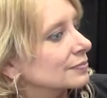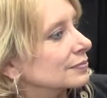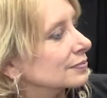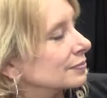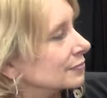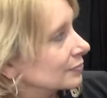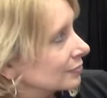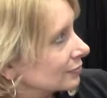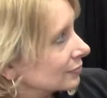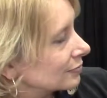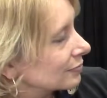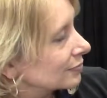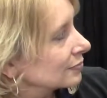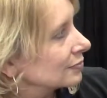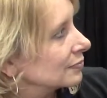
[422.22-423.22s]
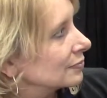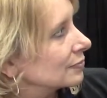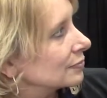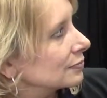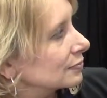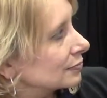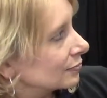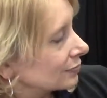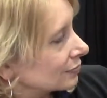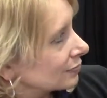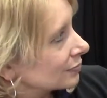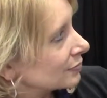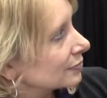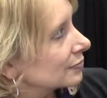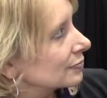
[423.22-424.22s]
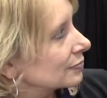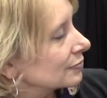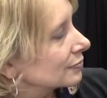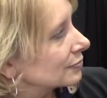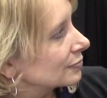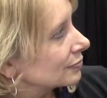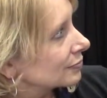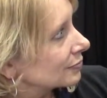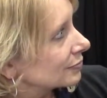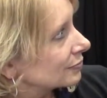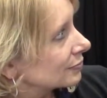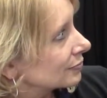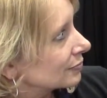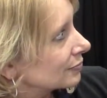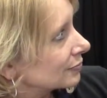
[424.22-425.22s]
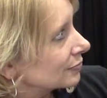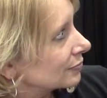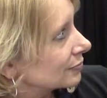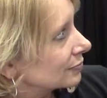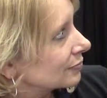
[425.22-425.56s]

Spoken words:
(silent)